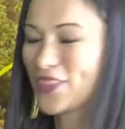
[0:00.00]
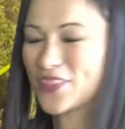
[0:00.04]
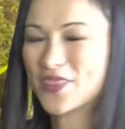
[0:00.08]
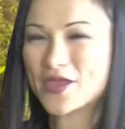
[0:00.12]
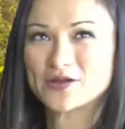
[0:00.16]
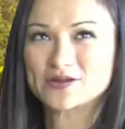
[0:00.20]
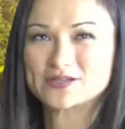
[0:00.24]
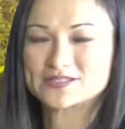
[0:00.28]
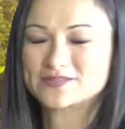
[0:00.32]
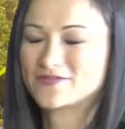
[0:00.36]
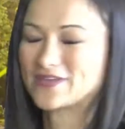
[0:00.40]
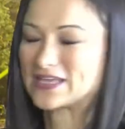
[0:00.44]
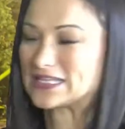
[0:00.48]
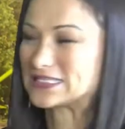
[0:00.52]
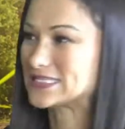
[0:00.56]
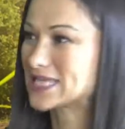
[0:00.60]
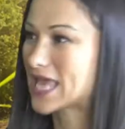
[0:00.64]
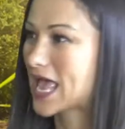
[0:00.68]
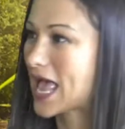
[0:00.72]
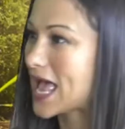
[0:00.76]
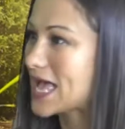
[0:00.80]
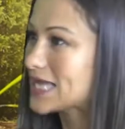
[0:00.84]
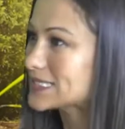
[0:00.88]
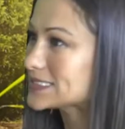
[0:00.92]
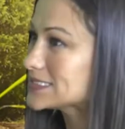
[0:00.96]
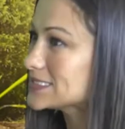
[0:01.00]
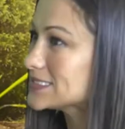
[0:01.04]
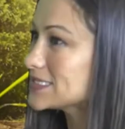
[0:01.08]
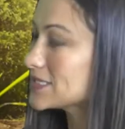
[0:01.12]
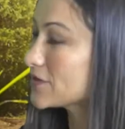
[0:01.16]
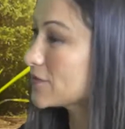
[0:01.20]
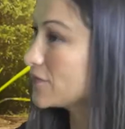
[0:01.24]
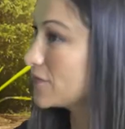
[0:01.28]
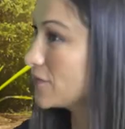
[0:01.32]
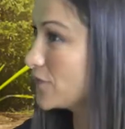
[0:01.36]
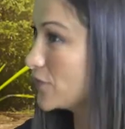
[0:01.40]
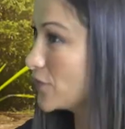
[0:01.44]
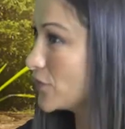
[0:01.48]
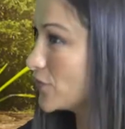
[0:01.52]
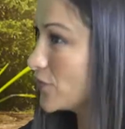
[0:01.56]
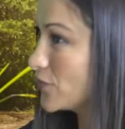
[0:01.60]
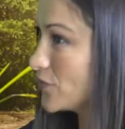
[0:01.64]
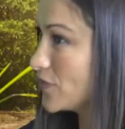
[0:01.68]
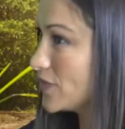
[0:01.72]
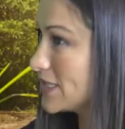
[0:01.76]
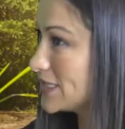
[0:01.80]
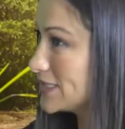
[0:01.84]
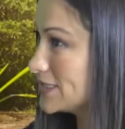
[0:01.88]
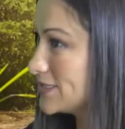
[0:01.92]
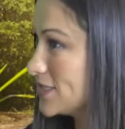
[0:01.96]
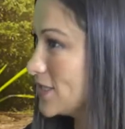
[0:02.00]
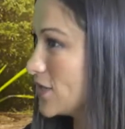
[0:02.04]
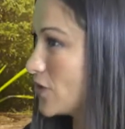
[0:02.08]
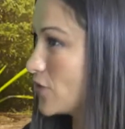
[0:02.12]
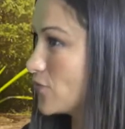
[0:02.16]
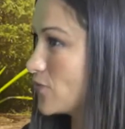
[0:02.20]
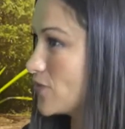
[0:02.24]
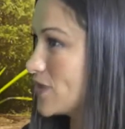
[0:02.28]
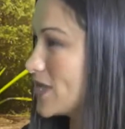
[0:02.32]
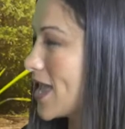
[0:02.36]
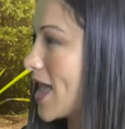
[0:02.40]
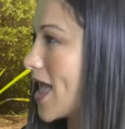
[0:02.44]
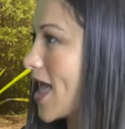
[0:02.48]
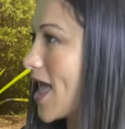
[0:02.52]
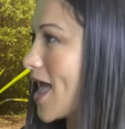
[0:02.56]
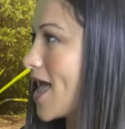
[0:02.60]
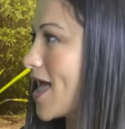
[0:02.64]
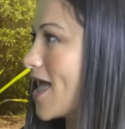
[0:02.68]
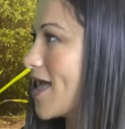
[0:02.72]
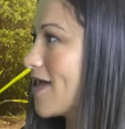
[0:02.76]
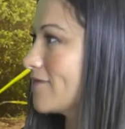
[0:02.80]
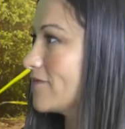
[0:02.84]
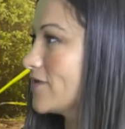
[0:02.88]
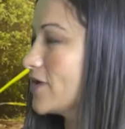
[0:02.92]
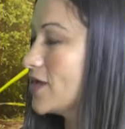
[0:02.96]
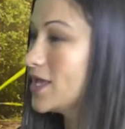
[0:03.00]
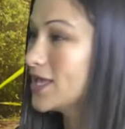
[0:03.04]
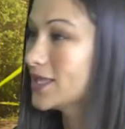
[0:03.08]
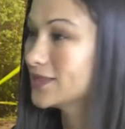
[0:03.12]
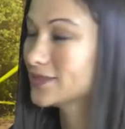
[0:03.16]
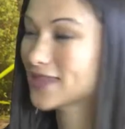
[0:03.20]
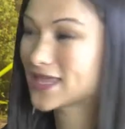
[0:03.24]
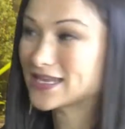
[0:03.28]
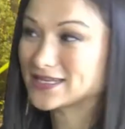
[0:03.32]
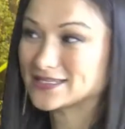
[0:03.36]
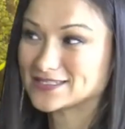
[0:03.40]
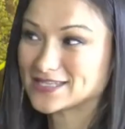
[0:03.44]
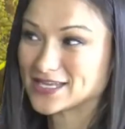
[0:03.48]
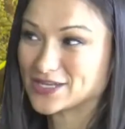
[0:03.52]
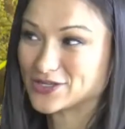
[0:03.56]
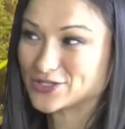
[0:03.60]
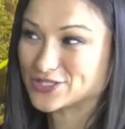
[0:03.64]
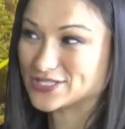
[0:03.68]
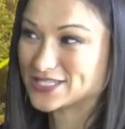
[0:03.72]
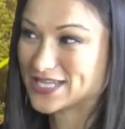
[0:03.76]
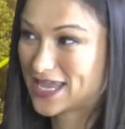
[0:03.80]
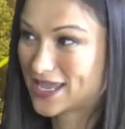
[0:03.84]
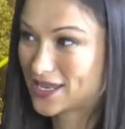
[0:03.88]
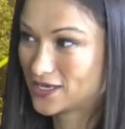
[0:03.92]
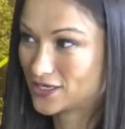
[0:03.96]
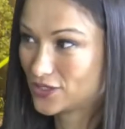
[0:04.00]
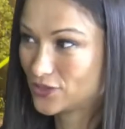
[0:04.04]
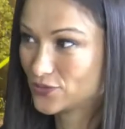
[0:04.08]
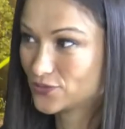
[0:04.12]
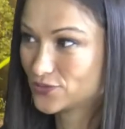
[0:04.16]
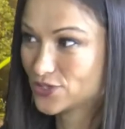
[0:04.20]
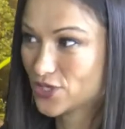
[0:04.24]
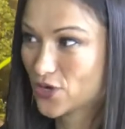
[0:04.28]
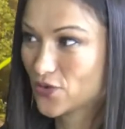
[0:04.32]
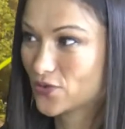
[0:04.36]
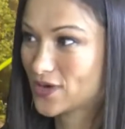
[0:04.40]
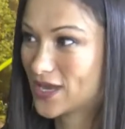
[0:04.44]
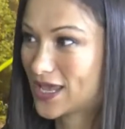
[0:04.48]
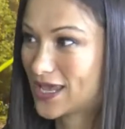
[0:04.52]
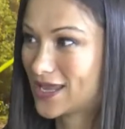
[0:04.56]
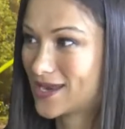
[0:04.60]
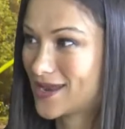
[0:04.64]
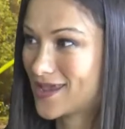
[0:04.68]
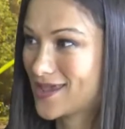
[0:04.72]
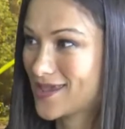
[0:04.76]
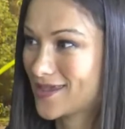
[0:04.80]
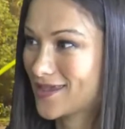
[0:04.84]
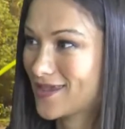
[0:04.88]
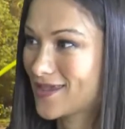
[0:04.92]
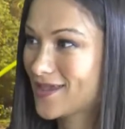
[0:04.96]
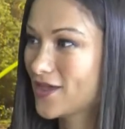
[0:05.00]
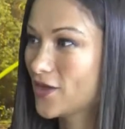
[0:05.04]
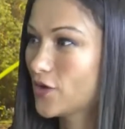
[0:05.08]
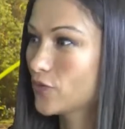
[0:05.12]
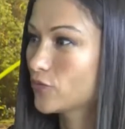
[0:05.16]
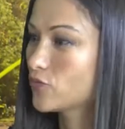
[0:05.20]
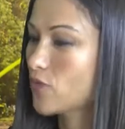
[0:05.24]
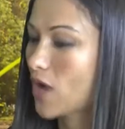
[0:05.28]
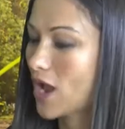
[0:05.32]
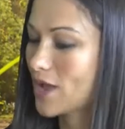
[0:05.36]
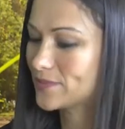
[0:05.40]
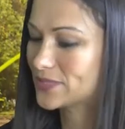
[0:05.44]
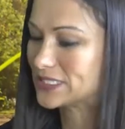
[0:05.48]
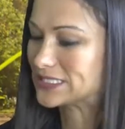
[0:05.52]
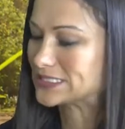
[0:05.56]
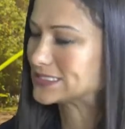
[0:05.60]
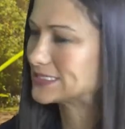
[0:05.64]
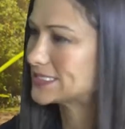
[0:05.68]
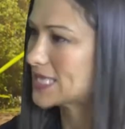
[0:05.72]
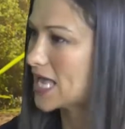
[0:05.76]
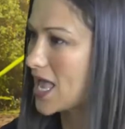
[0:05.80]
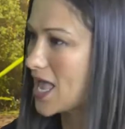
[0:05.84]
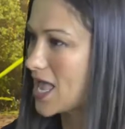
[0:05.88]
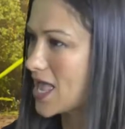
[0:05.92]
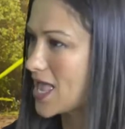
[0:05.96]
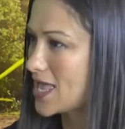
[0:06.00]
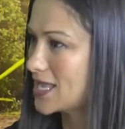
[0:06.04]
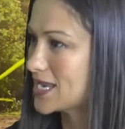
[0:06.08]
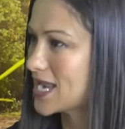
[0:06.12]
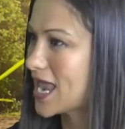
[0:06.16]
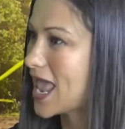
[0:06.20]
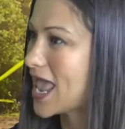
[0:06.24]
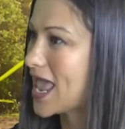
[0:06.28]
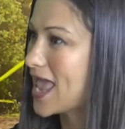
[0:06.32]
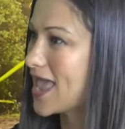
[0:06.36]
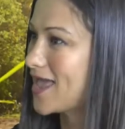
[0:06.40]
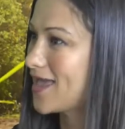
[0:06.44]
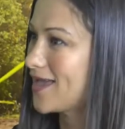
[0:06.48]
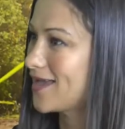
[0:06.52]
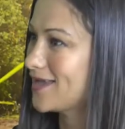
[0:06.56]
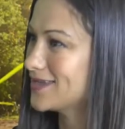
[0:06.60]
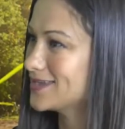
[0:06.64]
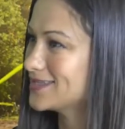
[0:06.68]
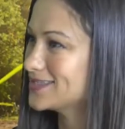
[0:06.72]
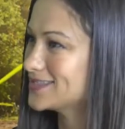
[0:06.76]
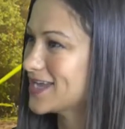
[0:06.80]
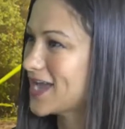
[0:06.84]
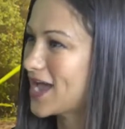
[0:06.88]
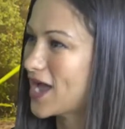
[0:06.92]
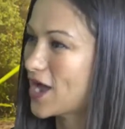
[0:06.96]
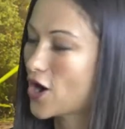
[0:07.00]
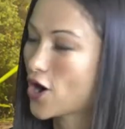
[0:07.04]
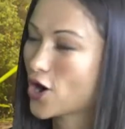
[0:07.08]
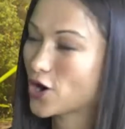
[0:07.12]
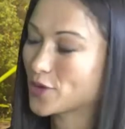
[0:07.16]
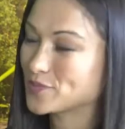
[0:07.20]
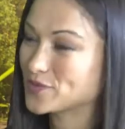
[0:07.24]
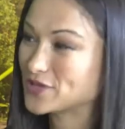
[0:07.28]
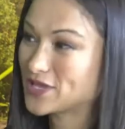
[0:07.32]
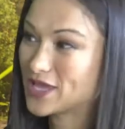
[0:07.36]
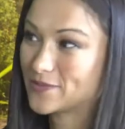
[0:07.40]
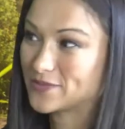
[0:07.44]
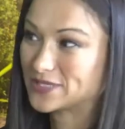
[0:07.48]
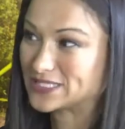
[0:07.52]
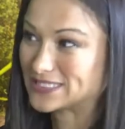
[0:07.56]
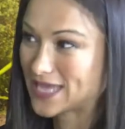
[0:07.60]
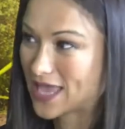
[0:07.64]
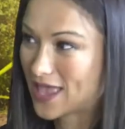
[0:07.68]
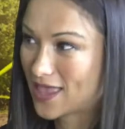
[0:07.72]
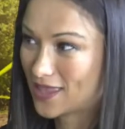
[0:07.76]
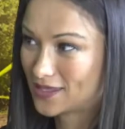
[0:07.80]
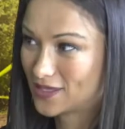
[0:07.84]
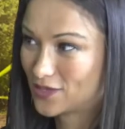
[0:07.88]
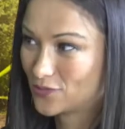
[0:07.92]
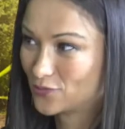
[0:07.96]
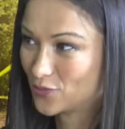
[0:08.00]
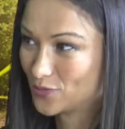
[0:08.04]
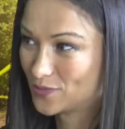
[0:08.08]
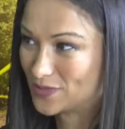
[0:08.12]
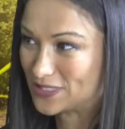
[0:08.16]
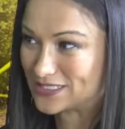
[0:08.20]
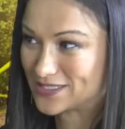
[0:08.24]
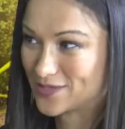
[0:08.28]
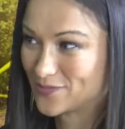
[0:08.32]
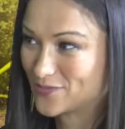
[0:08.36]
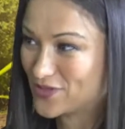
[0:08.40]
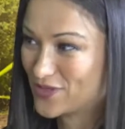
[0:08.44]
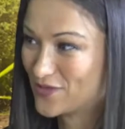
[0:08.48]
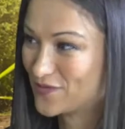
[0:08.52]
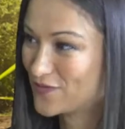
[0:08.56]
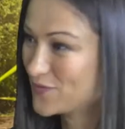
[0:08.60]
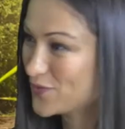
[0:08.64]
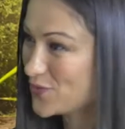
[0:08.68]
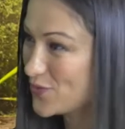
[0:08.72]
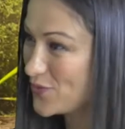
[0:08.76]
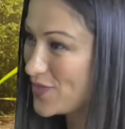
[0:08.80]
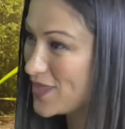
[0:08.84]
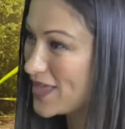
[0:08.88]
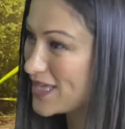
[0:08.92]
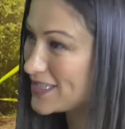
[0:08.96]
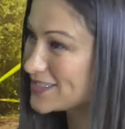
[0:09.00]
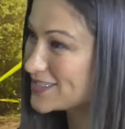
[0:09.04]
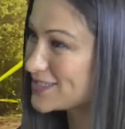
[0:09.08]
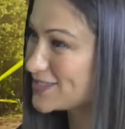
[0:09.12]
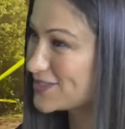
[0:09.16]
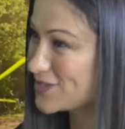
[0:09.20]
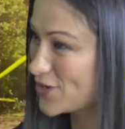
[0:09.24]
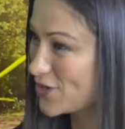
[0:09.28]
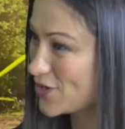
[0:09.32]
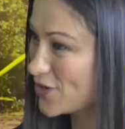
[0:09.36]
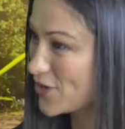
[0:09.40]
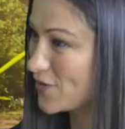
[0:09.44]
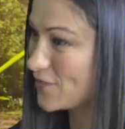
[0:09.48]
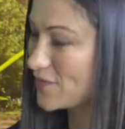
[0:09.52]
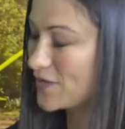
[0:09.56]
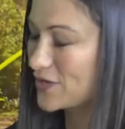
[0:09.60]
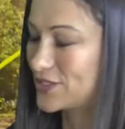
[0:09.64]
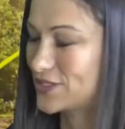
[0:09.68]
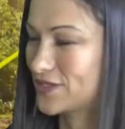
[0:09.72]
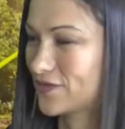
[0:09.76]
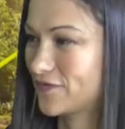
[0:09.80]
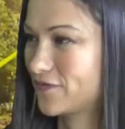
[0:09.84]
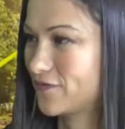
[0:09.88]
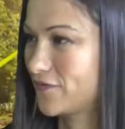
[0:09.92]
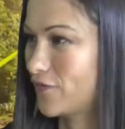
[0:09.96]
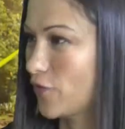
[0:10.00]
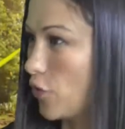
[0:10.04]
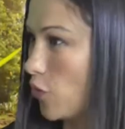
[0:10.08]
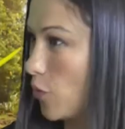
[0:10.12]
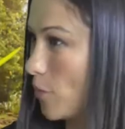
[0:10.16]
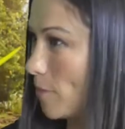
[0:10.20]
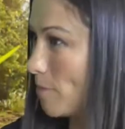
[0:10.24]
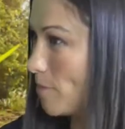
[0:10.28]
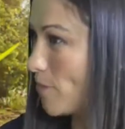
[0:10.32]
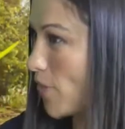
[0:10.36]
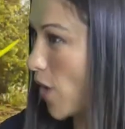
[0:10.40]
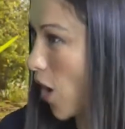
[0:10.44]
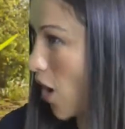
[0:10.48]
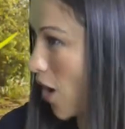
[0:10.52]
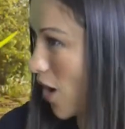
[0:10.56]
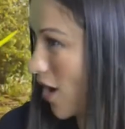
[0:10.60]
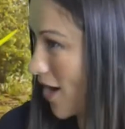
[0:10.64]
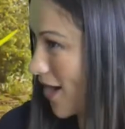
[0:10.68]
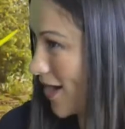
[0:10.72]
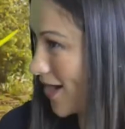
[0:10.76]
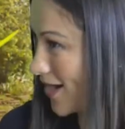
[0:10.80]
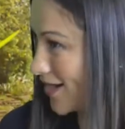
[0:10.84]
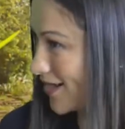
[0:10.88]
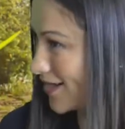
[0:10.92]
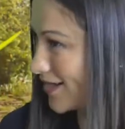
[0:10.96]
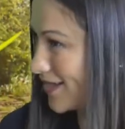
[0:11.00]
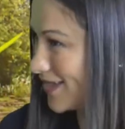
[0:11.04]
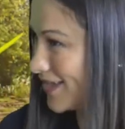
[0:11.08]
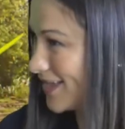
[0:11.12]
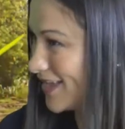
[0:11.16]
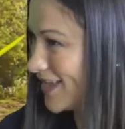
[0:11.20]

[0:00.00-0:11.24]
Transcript: There's fantastic food. This year, we have Let Us Entertain You donating Ramen San, and RPM Italian will be some of the food that's served. There's a full bar.